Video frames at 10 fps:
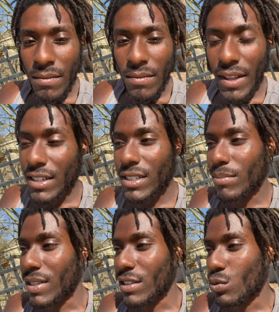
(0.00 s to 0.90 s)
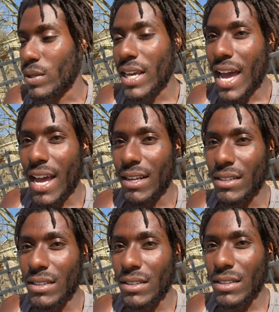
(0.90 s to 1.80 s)
There are some things we can't
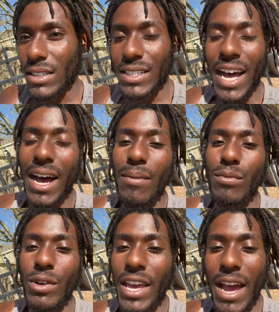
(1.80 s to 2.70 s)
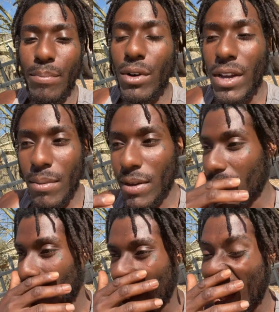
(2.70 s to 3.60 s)
stop. We can't prohibit
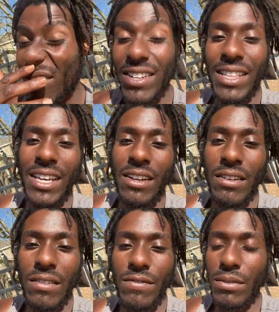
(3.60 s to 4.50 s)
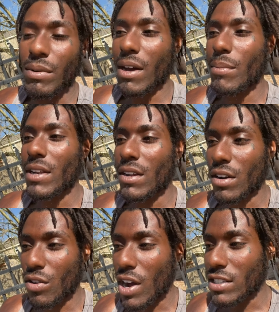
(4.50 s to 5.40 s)
everything from coming
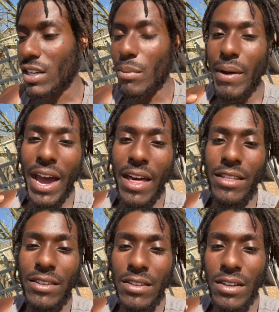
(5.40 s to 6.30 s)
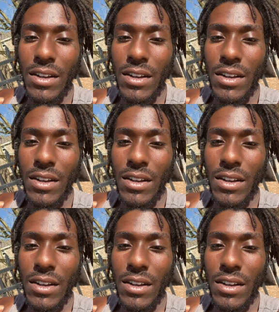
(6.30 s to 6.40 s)
across our paths.